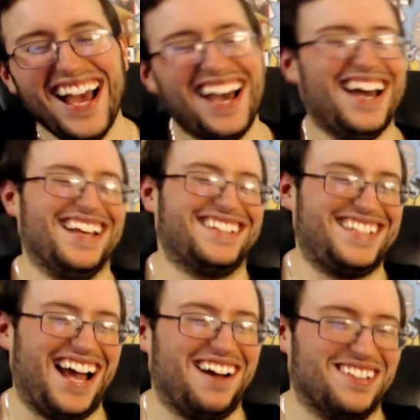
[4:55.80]
This
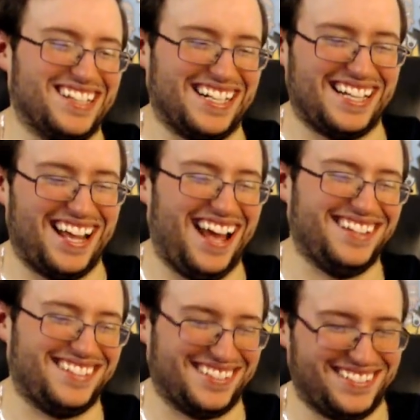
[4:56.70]
guy with the
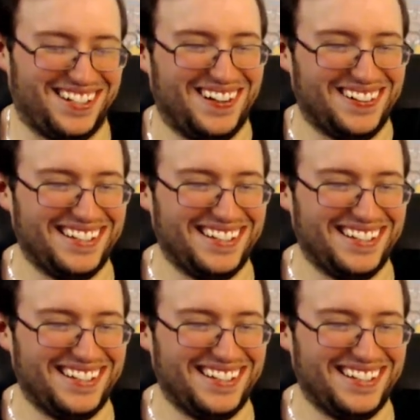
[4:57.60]
classic joke.